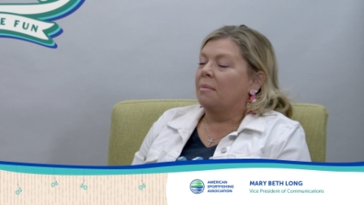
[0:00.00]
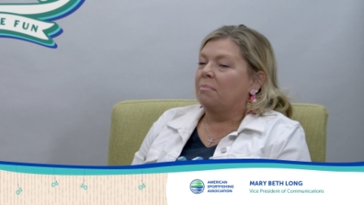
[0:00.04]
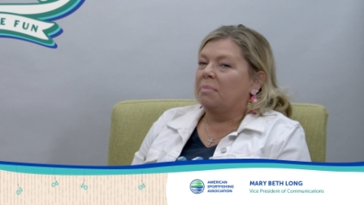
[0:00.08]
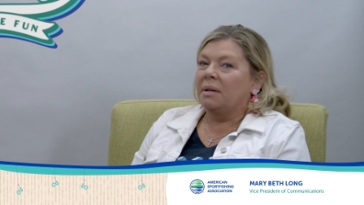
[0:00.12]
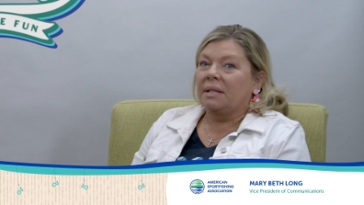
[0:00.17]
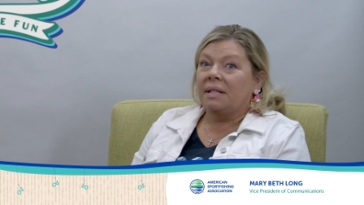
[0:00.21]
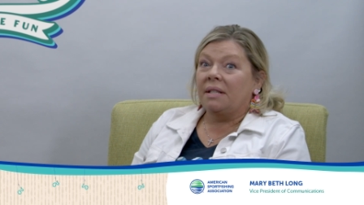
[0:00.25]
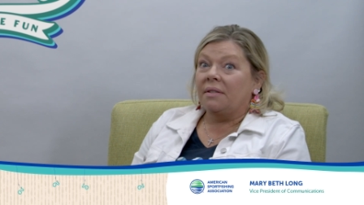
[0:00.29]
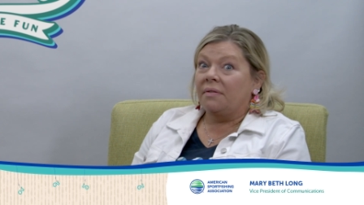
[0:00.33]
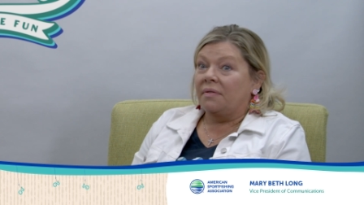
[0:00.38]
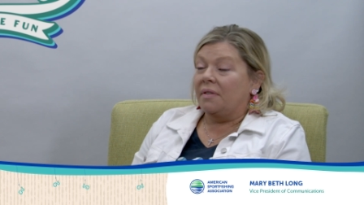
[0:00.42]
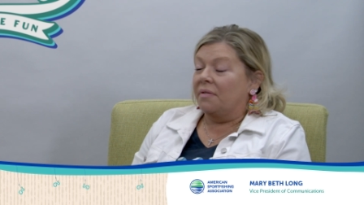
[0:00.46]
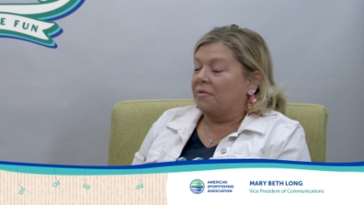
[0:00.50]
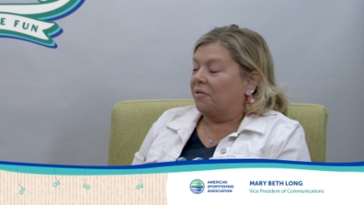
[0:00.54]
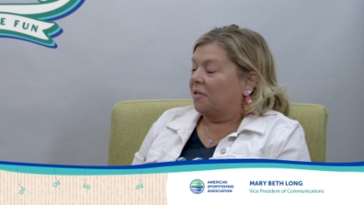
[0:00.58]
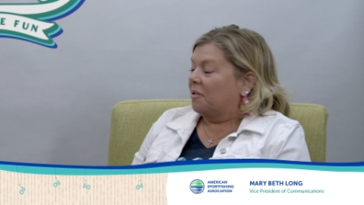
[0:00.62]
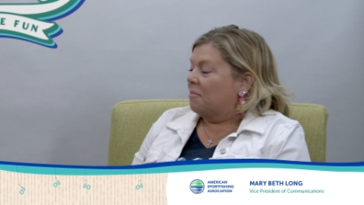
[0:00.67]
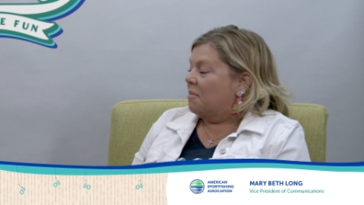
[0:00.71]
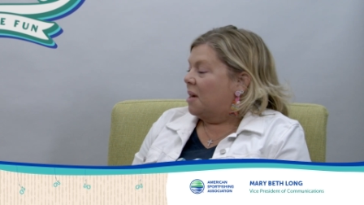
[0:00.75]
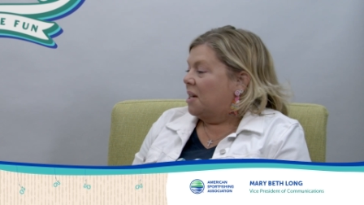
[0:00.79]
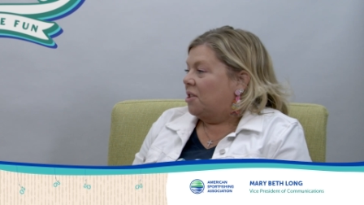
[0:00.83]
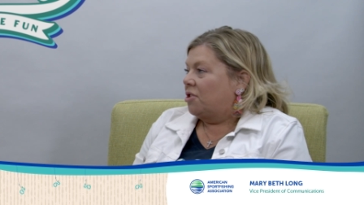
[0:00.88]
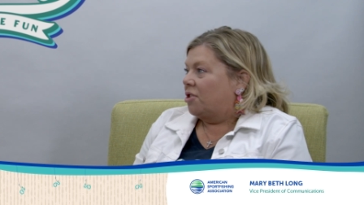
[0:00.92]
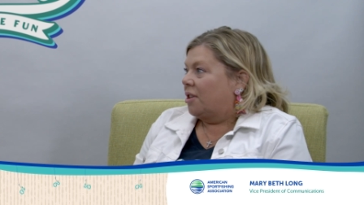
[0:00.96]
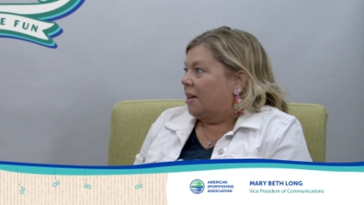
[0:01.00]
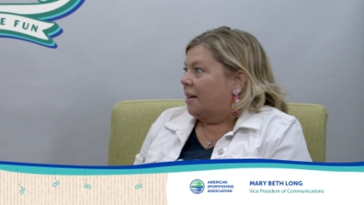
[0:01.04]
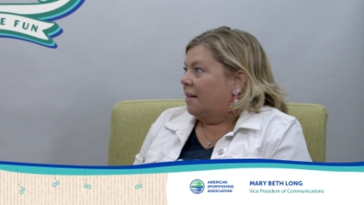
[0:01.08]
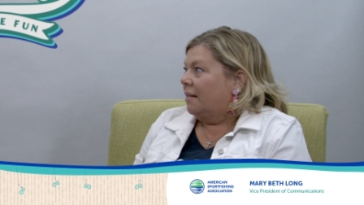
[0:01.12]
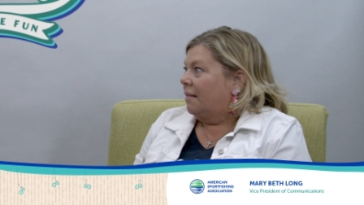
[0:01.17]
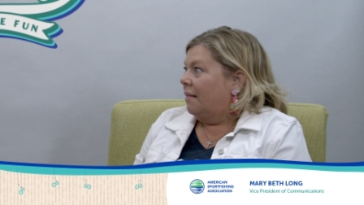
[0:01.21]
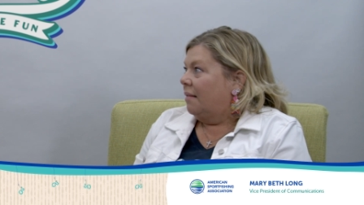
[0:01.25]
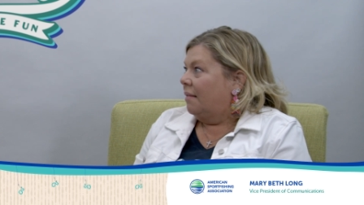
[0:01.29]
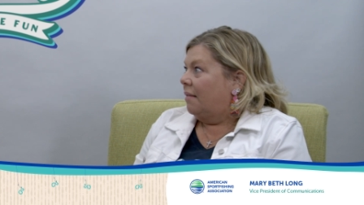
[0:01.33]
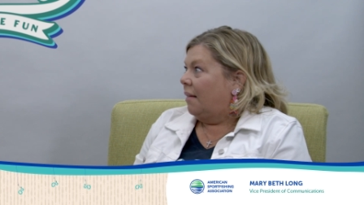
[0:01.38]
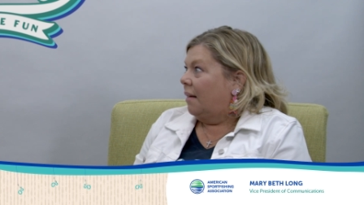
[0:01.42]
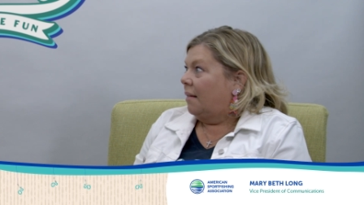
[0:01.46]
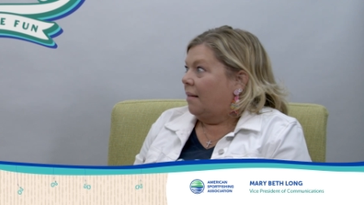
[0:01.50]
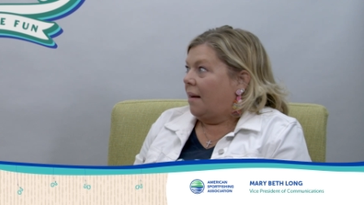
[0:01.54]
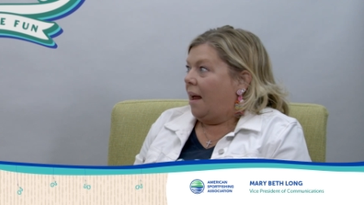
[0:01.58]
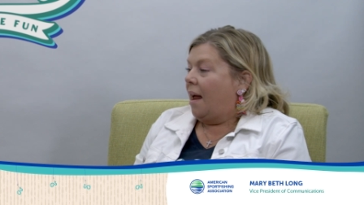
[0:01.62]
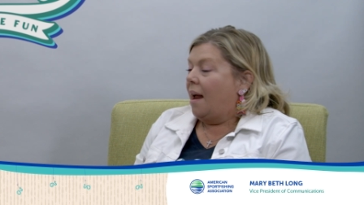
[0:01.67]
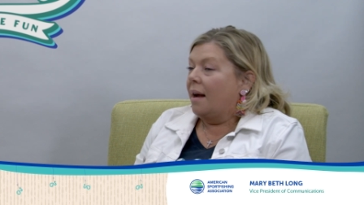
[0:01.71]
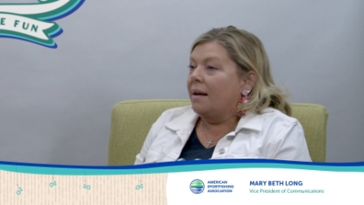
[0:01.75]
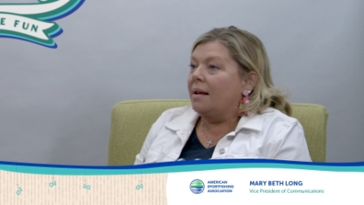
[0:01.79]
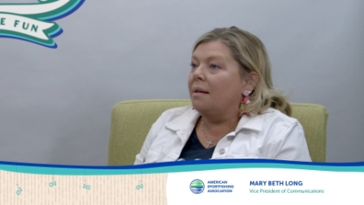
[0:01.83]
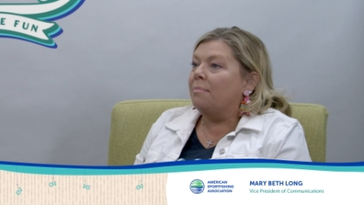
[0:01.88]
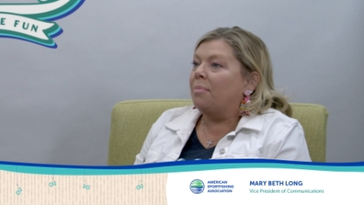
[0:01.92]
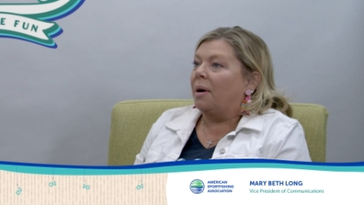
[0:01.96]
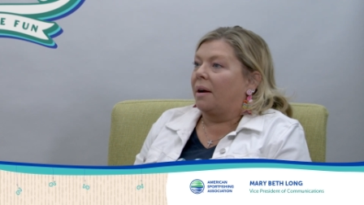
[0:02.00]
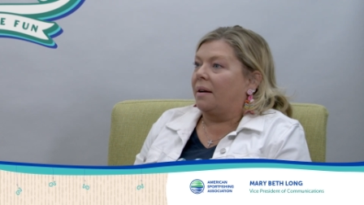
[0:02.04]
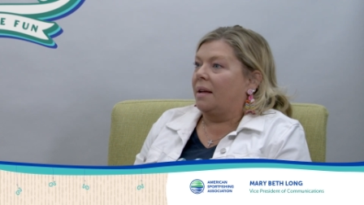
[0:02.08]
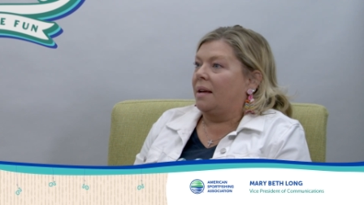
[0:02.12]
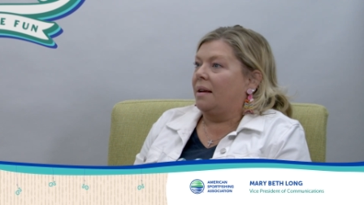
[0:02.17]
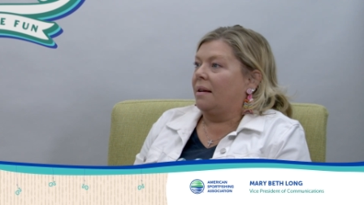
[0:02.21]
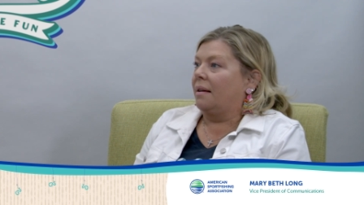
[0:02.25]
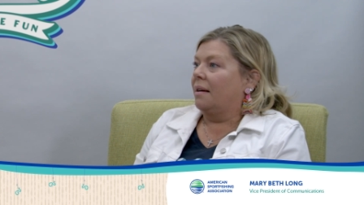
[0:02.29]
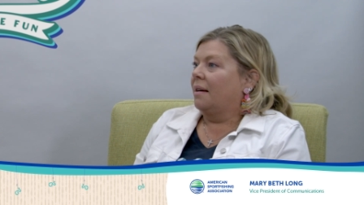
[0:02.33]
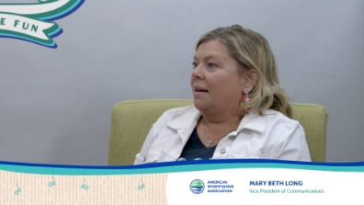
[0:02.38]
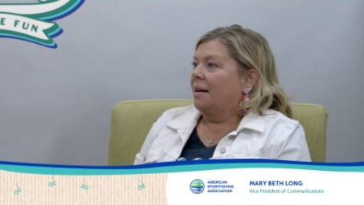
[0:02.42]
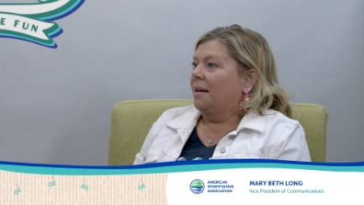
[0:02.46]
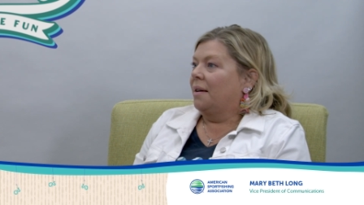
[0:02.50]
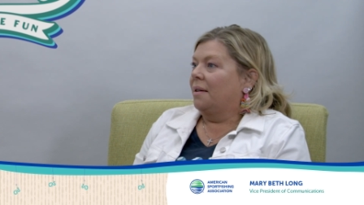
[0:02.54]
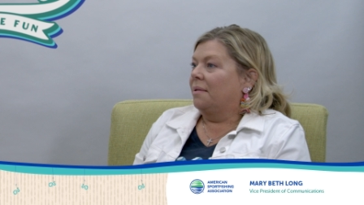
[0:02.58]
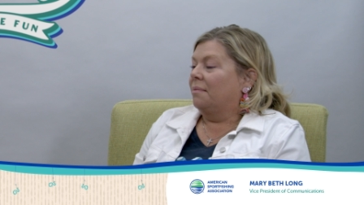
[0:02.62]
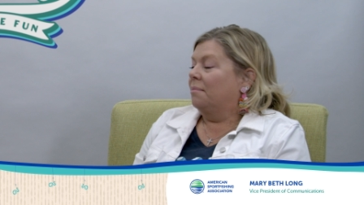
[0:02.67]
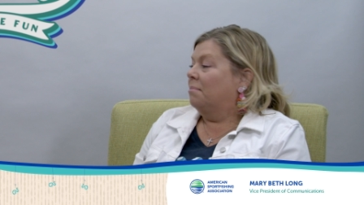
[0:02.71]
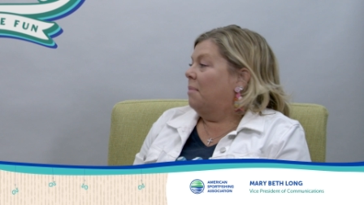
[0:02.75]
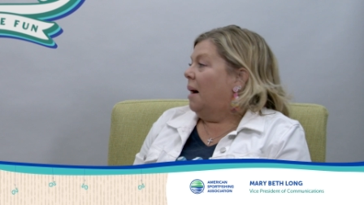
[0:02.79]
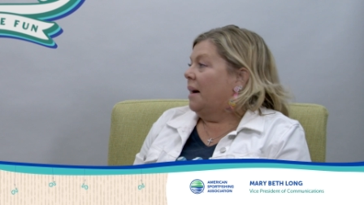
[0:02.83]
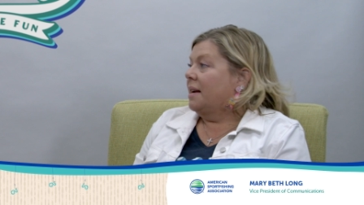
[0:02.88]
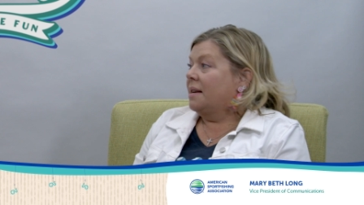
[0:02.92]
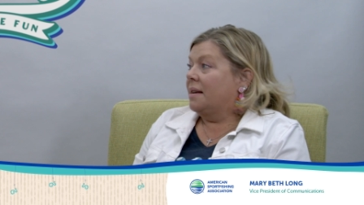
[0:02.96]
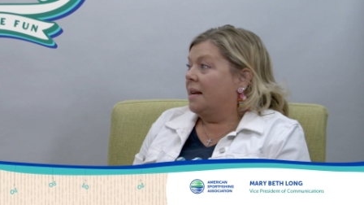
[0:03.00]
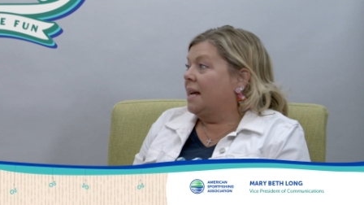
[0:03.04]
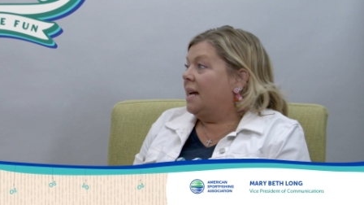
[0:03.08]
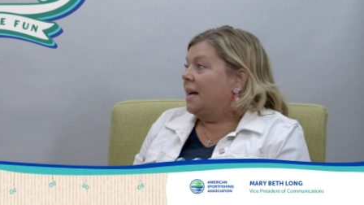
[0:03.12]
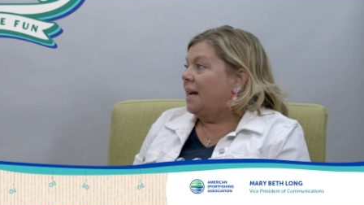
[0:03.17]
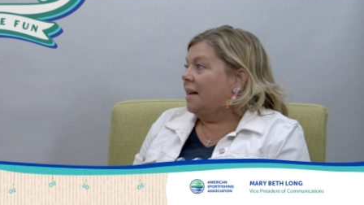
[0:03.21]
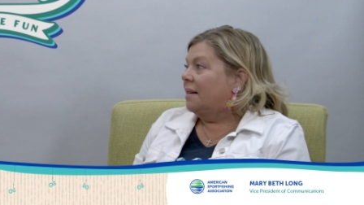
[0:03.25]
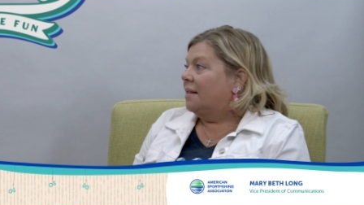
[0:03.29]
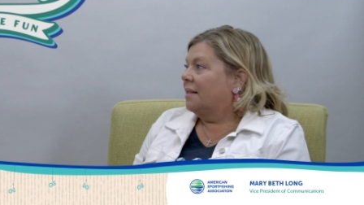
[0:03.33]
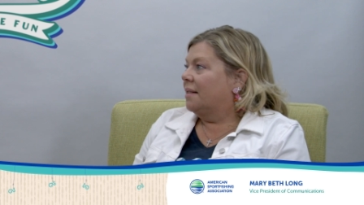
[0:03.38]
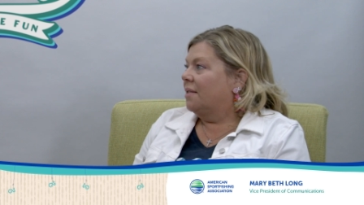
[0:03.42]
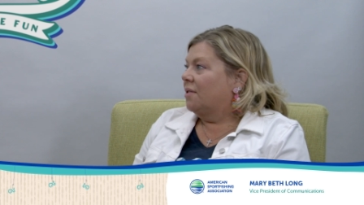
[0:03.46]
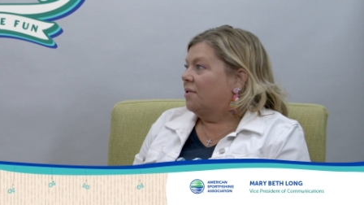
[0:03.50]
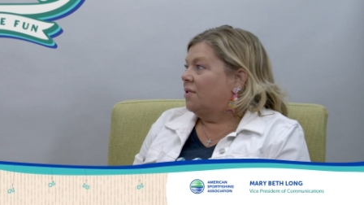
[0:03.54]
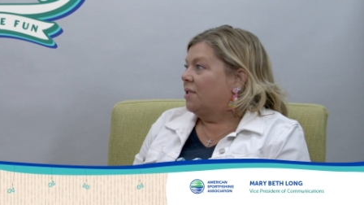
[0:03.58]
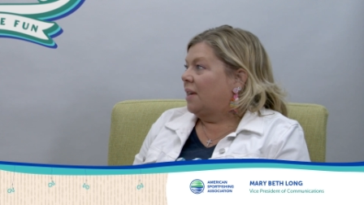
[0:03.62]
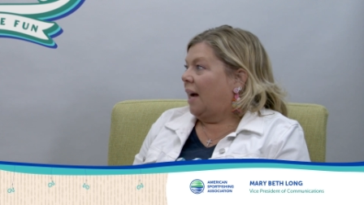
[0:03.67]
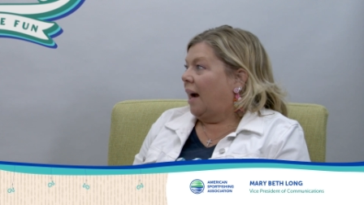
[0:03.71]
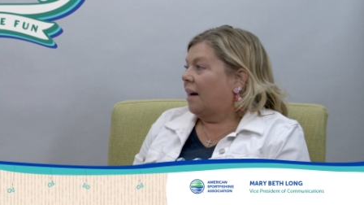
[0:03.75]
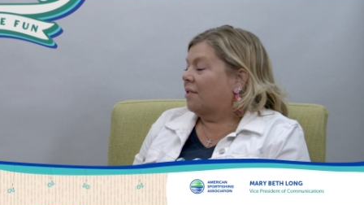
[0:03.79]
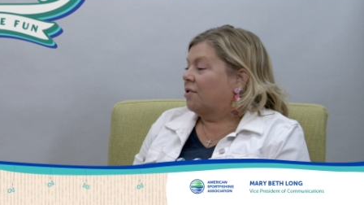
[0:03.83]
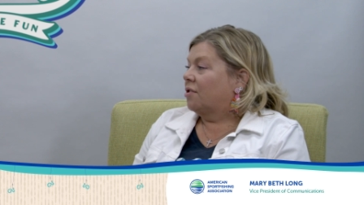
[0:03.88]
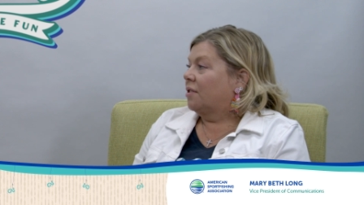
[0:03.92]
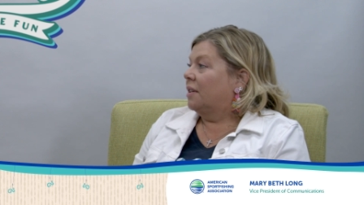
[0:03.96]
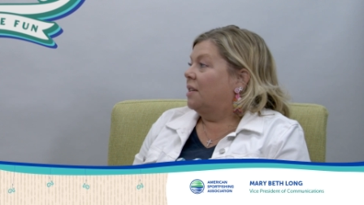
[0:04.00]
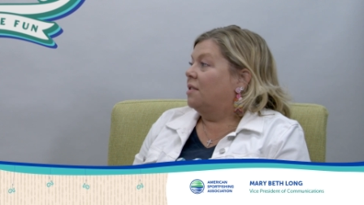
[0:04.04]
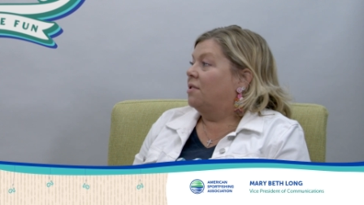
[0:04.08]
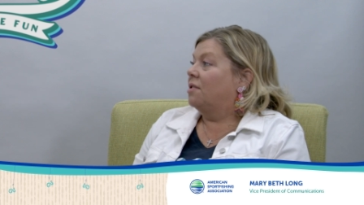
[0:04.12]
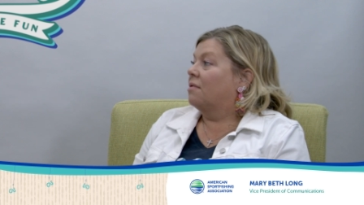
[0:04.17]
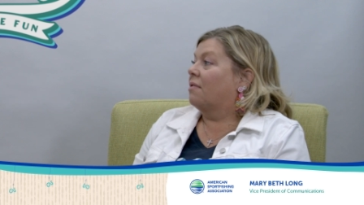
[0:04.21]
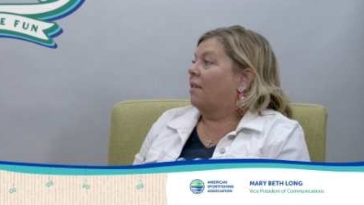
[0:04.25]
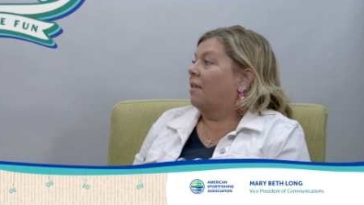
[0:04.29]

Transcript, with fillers: bits of information that anybody might need to actually do